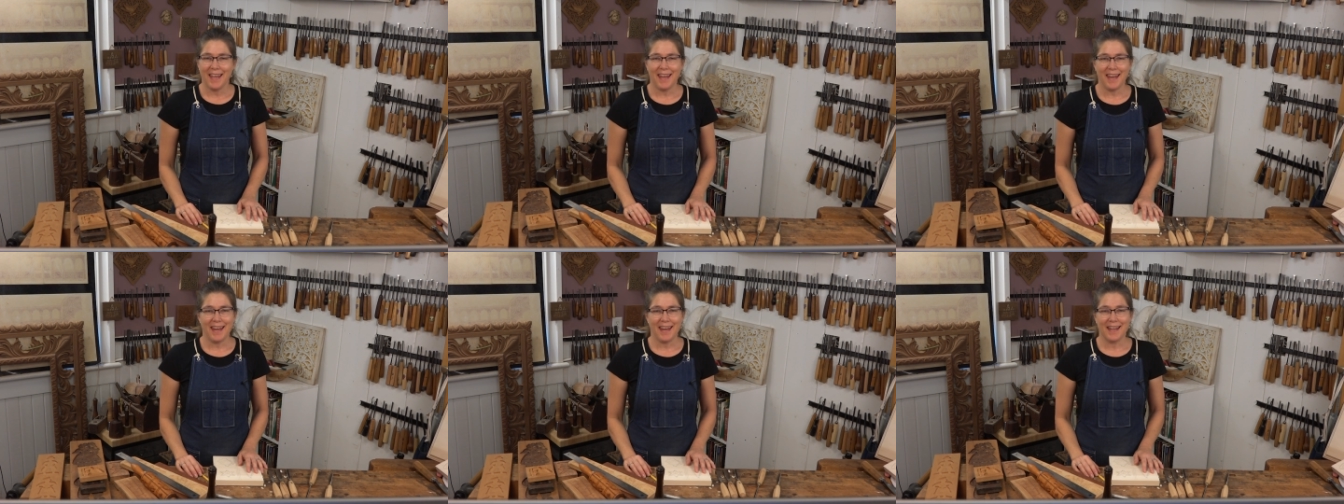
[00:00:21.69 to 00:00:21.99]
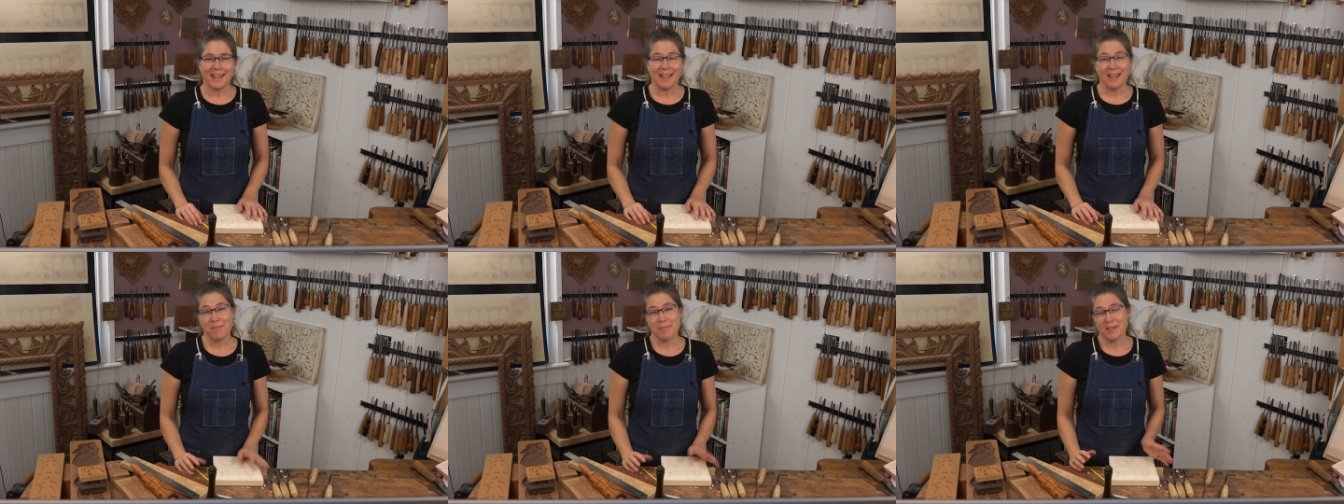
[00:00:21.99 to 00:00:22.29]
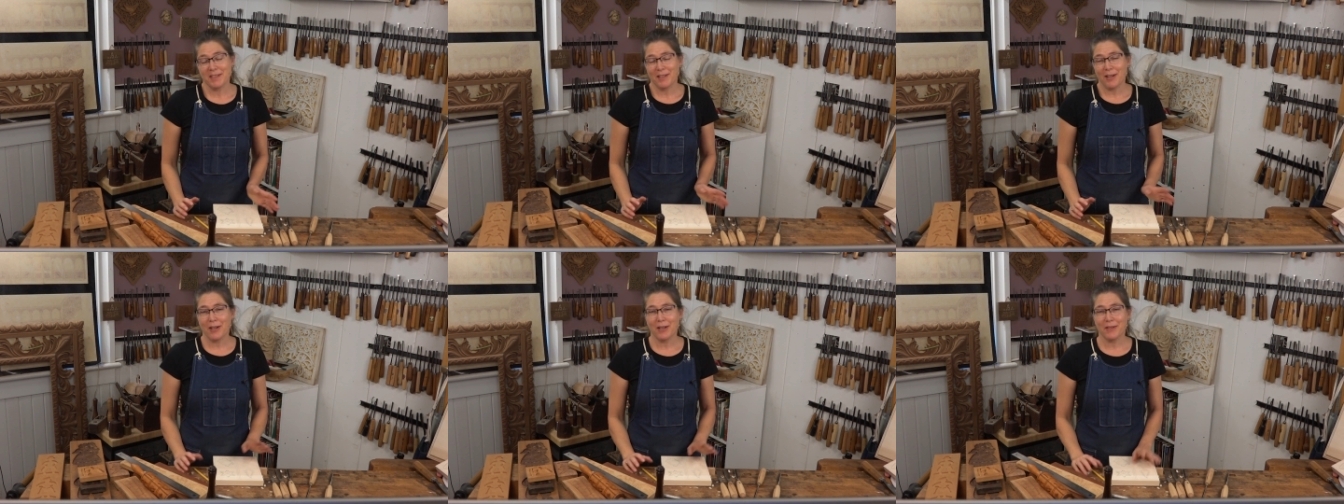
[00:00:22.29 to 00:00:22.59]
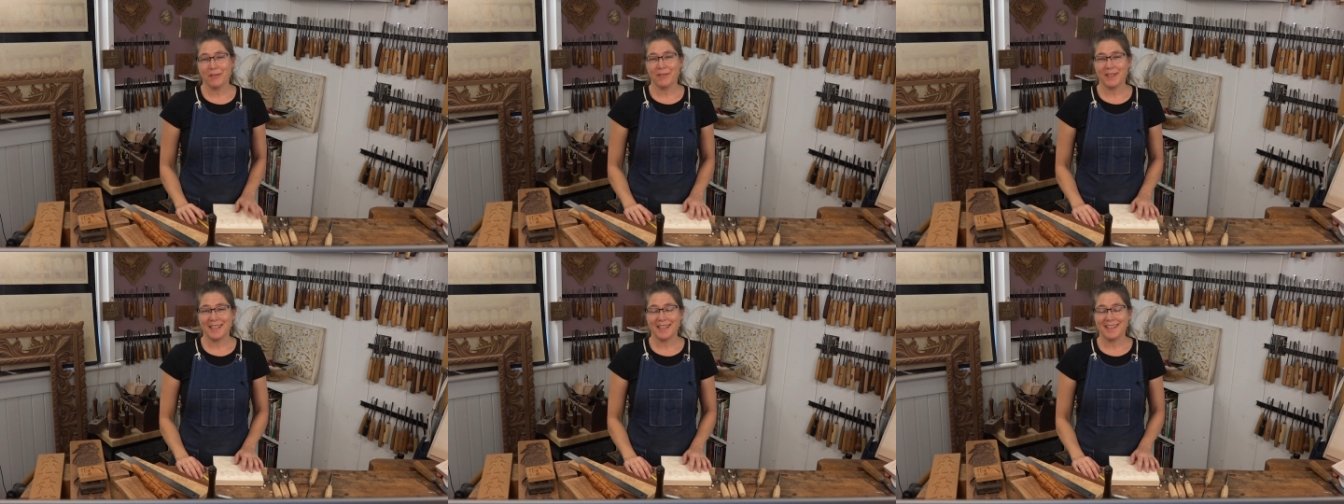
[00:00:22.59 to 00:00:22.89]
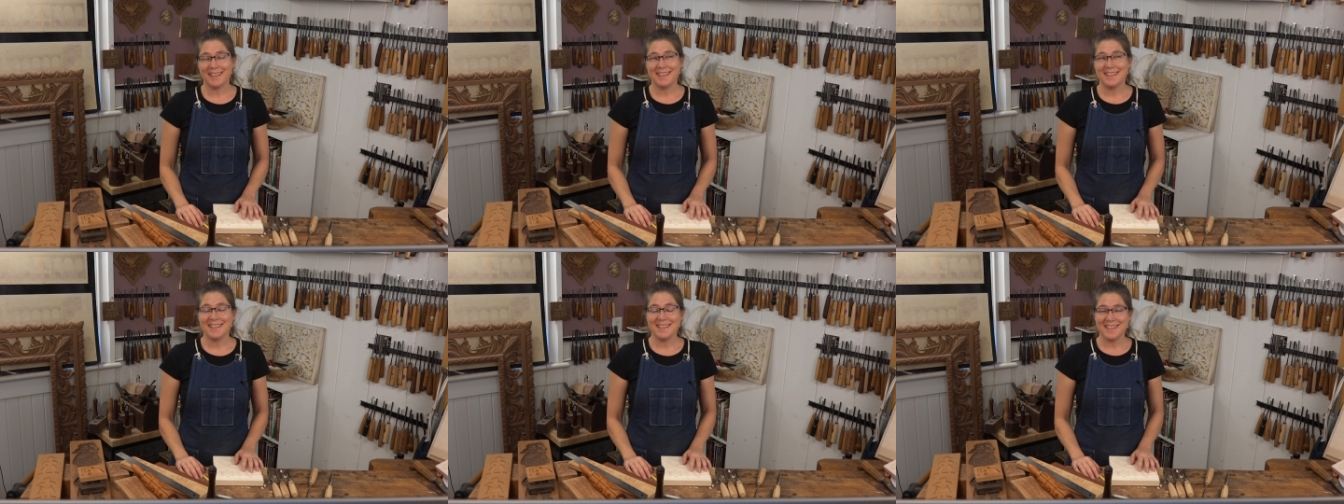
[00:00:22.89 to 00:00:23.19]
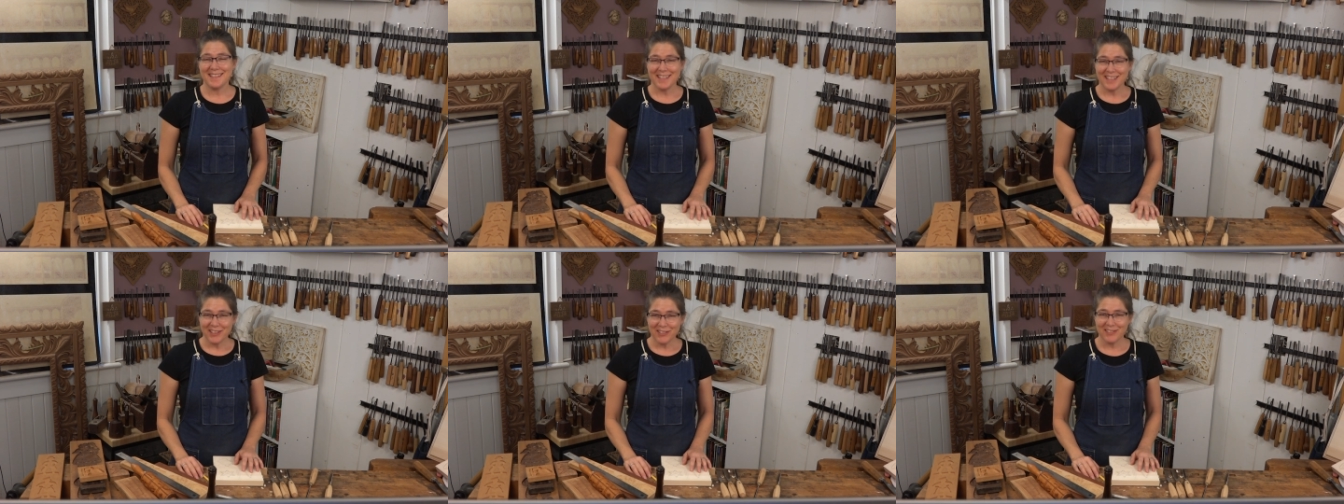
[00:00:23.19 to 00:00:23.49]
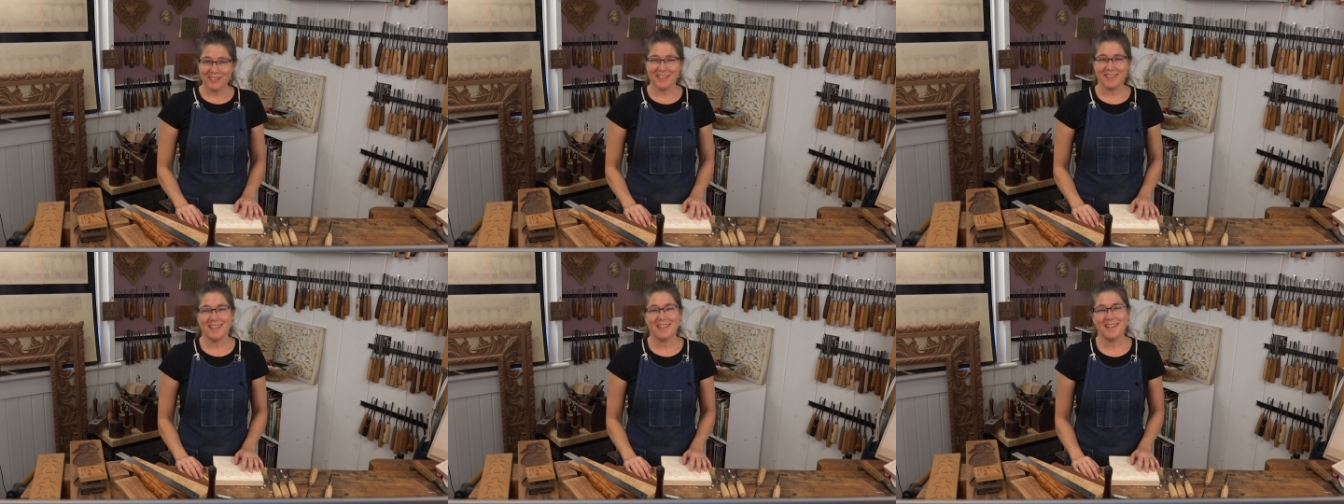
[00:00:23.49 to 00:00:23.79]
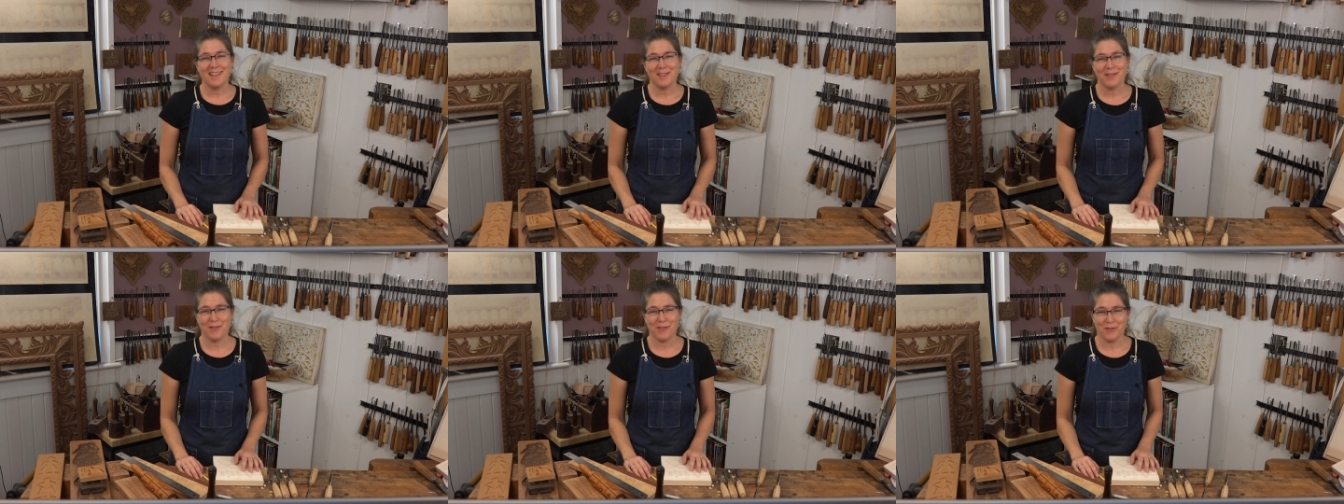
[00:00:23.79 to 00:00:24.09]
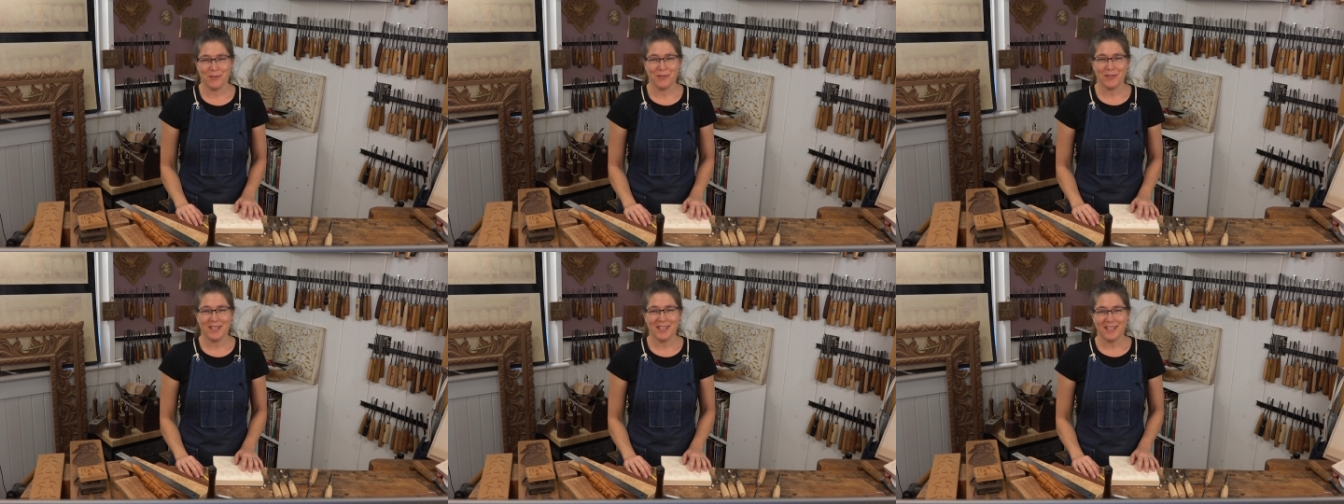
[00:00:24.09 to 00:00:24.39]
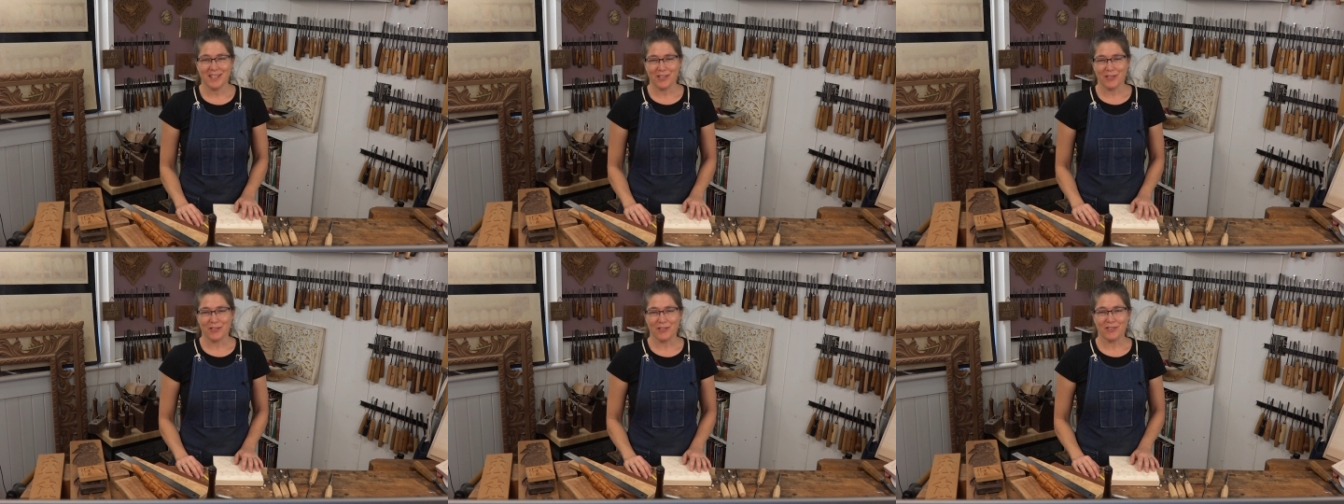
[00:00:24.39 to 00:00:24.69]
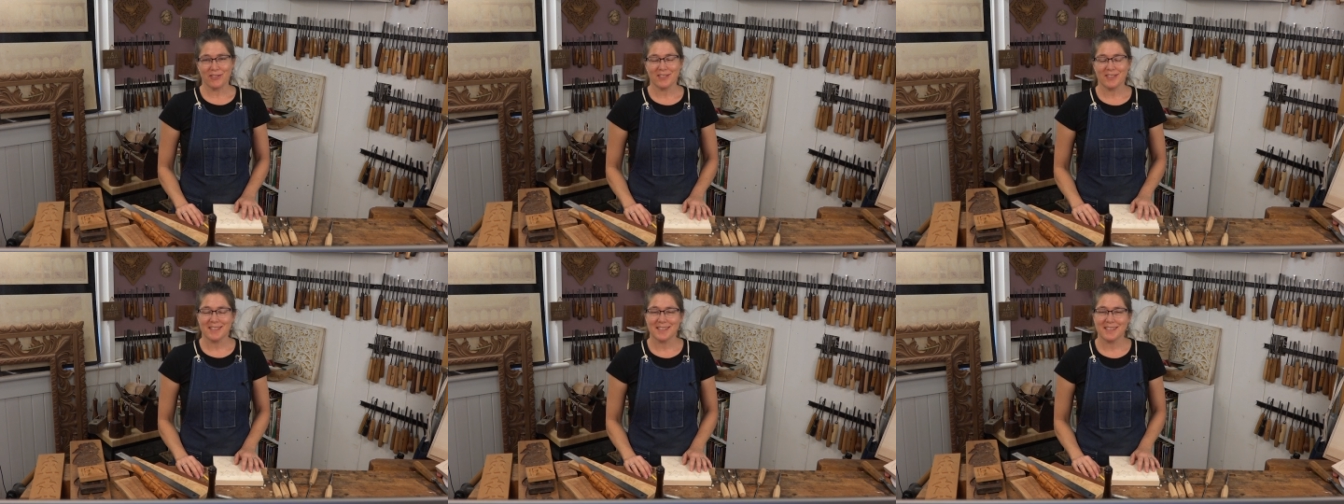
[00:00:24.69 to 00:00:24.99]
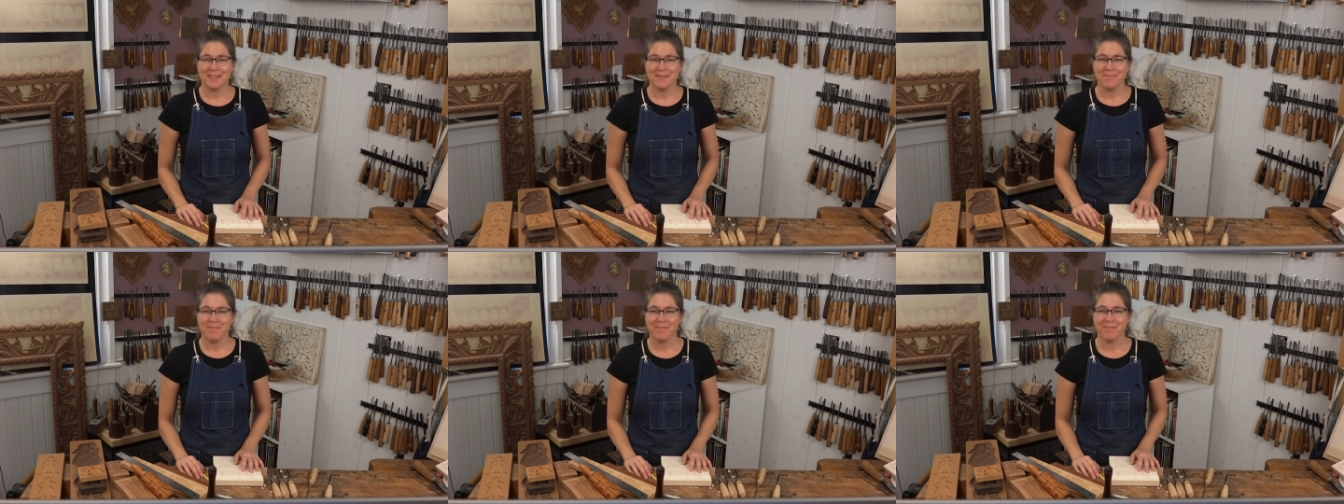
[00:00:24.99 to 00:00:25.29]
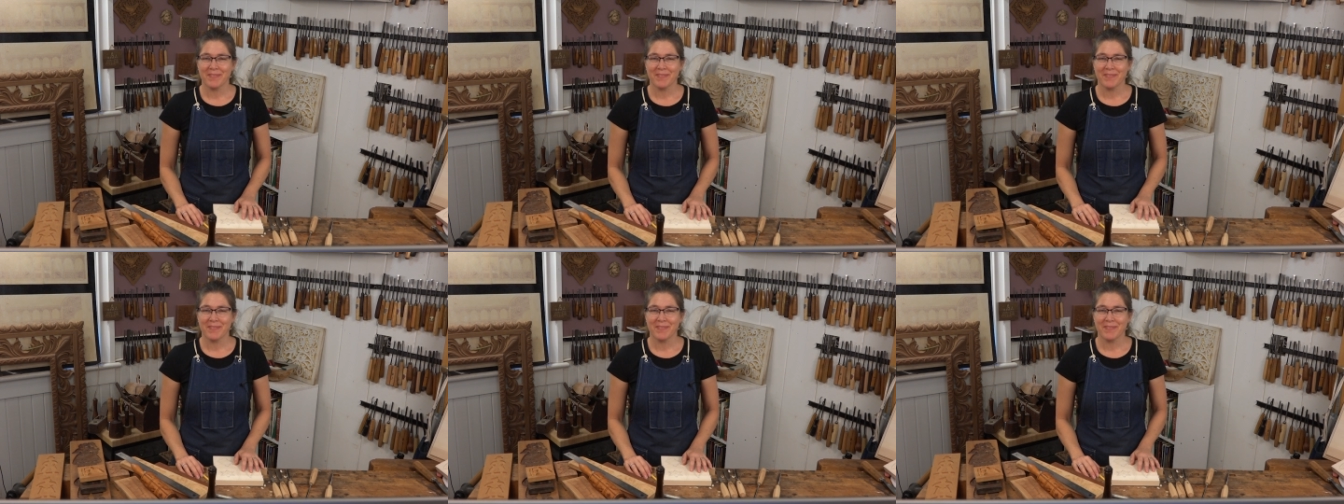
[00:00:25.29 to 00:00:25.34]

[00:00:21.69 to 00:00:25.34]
and I've been carving nearly 30 years.